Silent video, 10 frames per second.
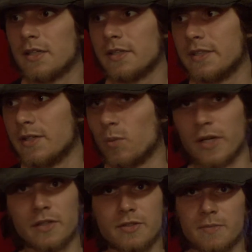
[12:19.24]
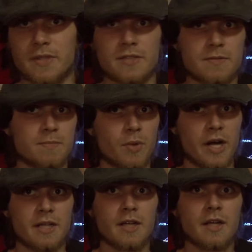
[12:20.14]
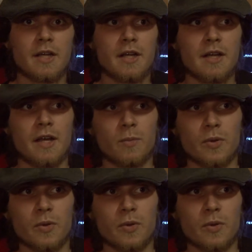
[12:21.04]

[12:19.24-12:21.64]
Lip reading: get weird, some things break, and